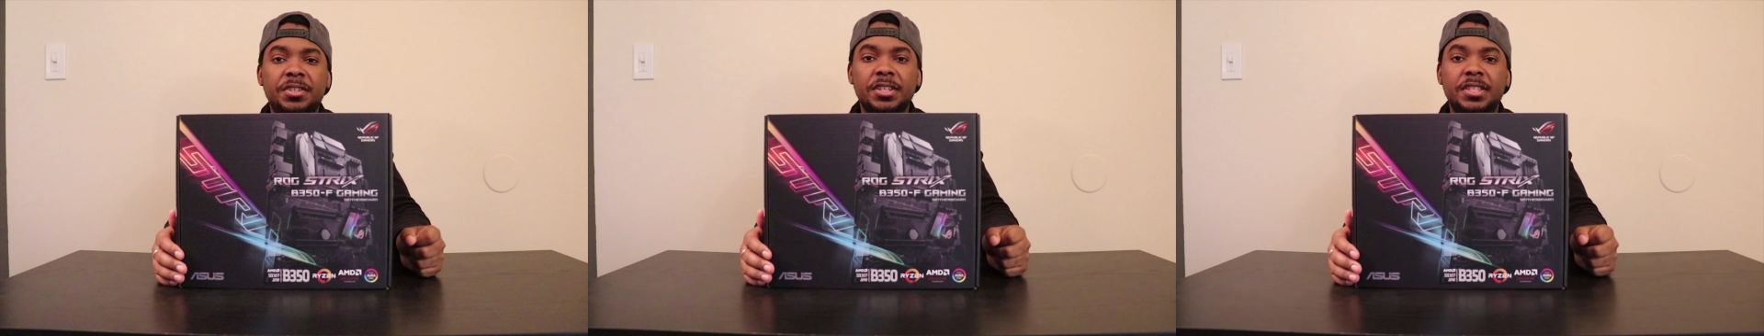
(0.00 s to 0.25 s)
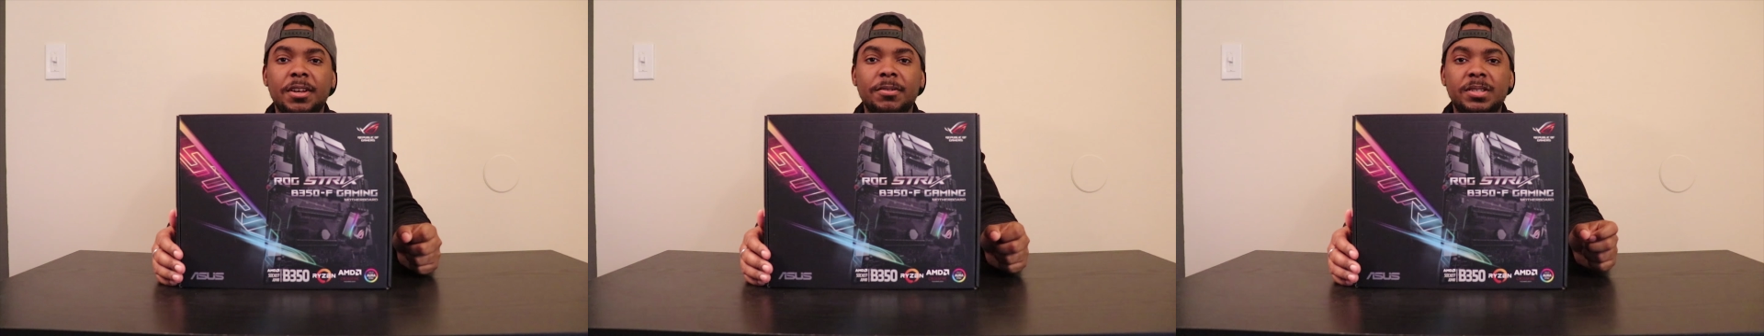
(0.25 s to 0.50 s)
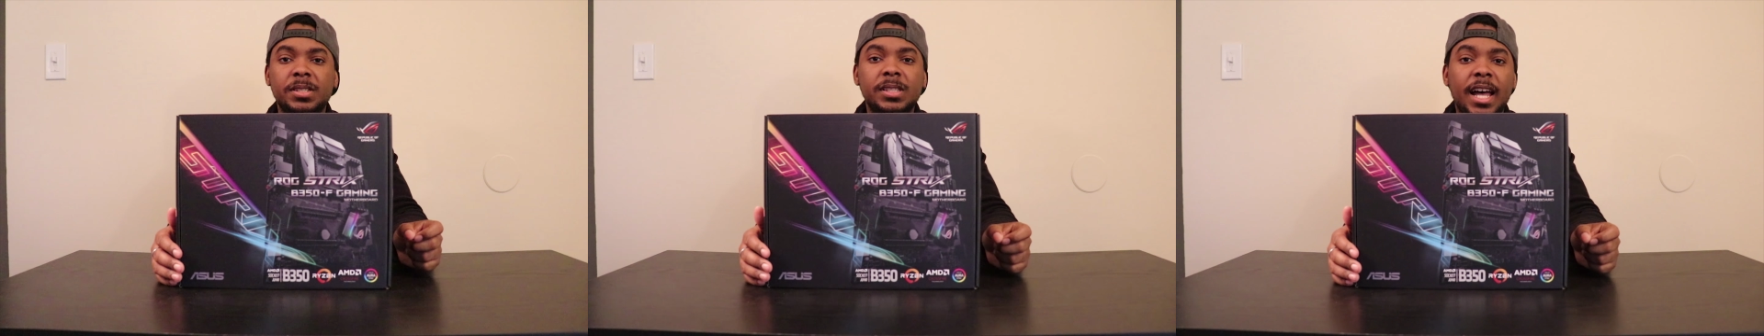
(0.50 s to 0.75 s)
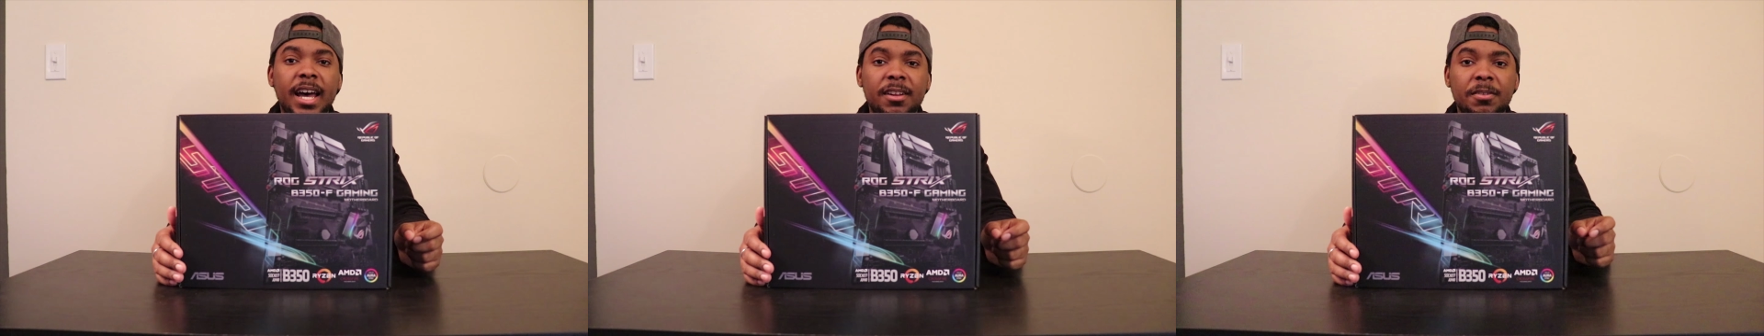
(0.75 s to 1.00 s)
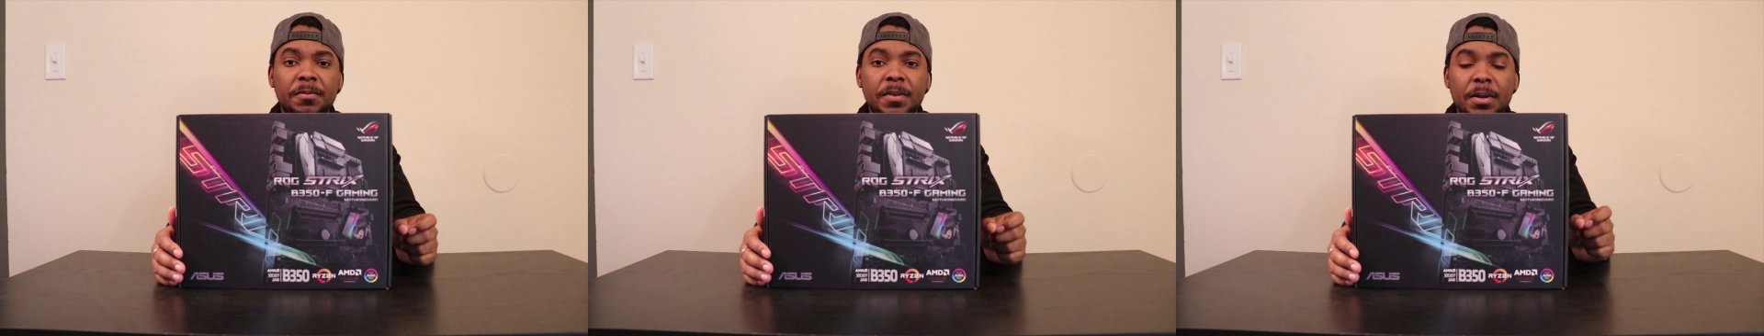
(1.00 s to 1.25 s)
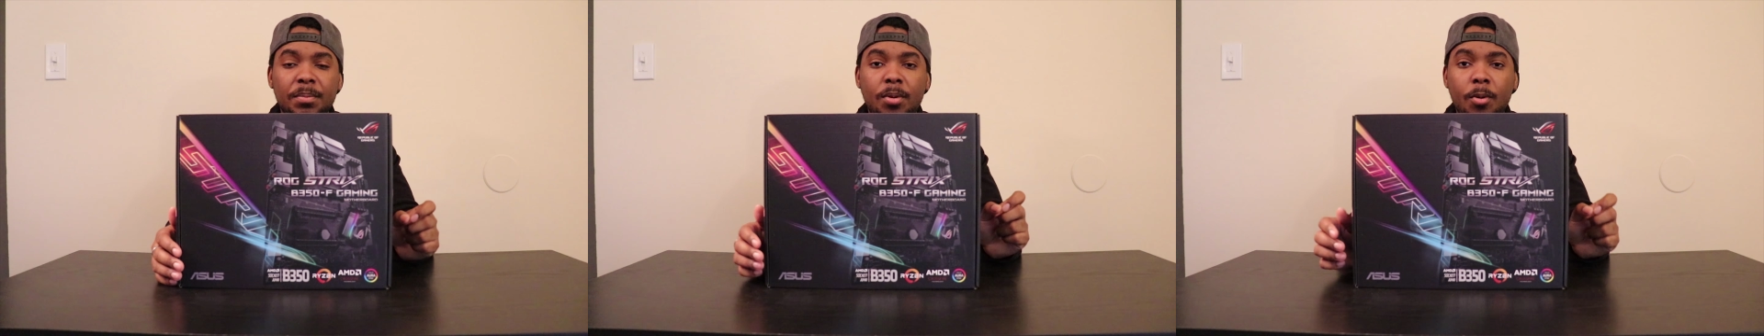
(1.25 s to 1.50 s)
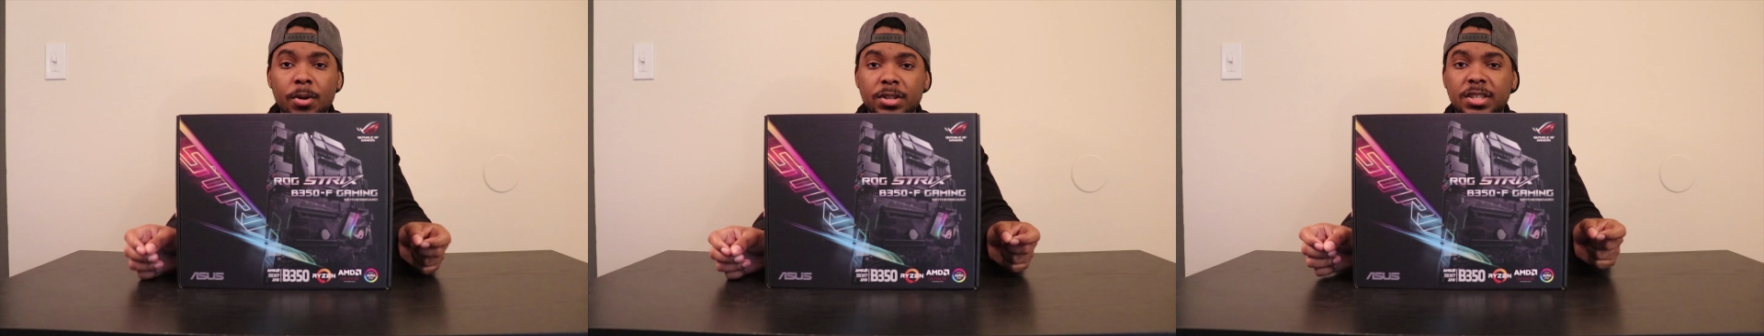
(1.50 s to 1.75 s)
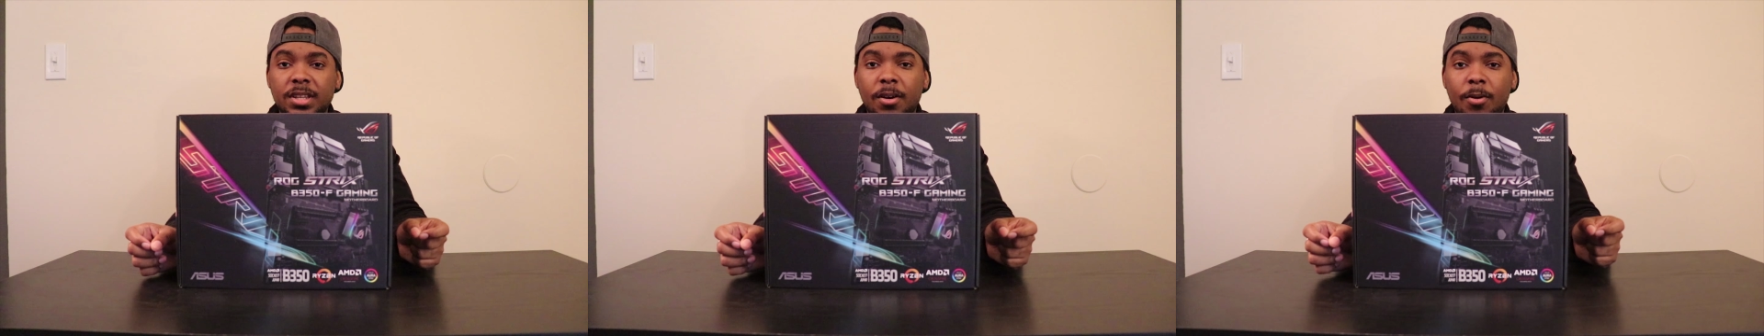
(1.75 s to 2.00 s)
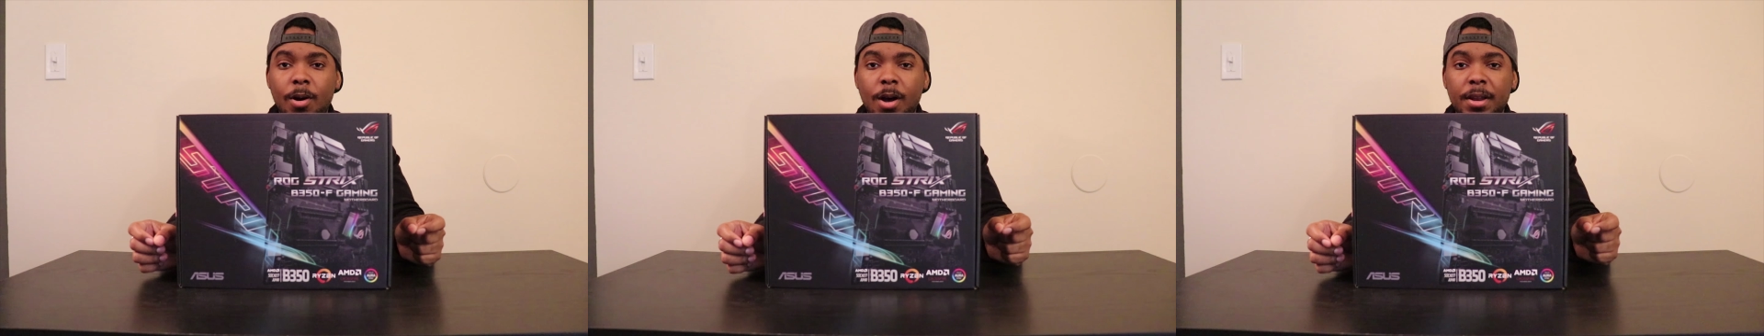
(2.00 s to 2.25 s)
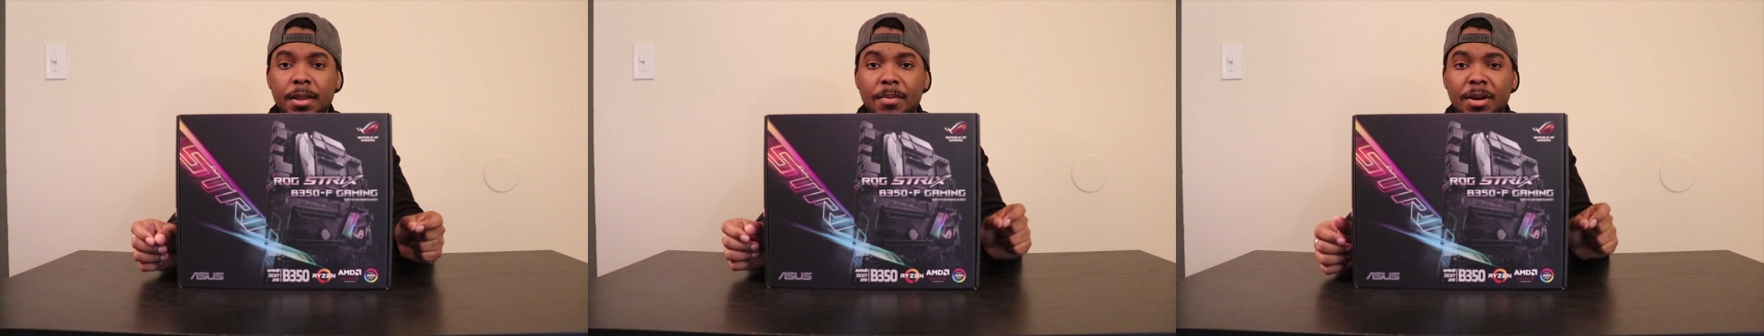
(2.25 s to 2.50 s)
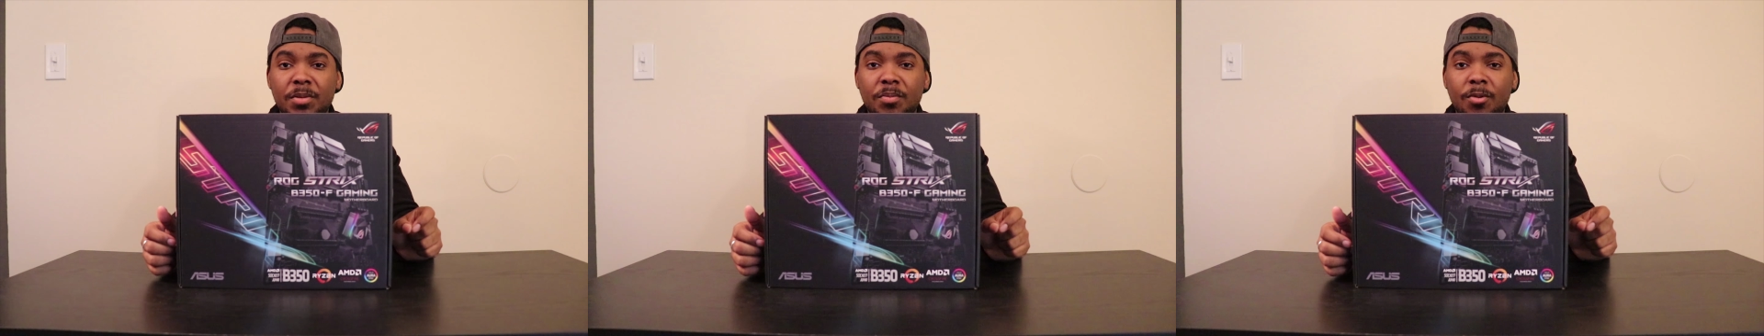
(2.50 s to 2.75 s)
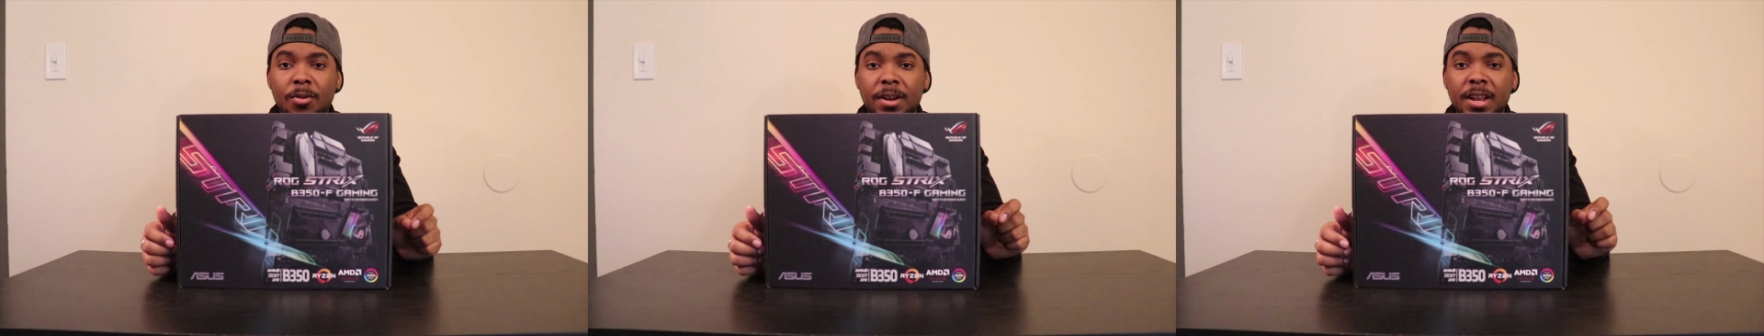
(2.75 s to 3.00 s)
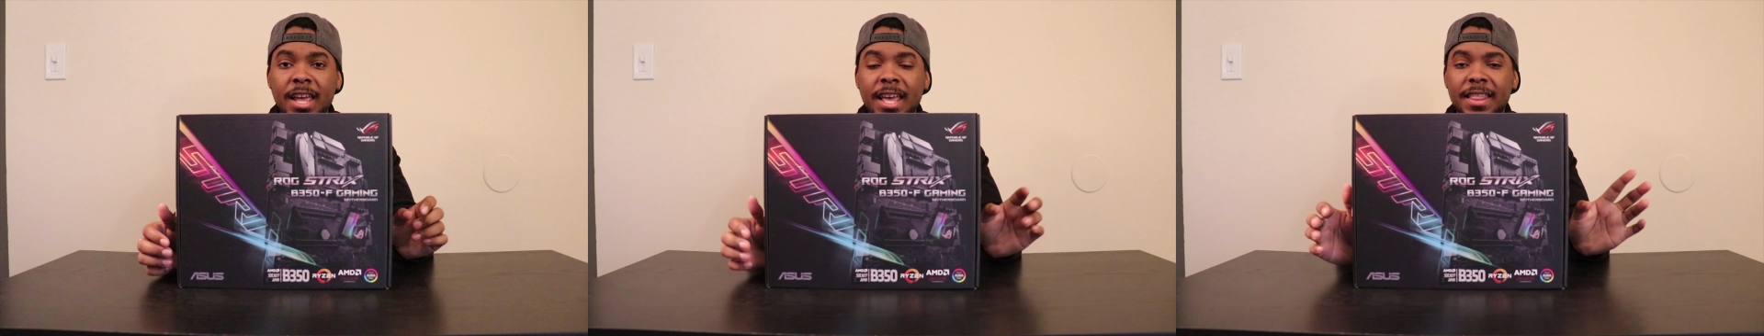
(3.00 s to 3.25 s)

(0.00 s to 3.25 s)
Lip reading: just there was a lot of ports on the motherboard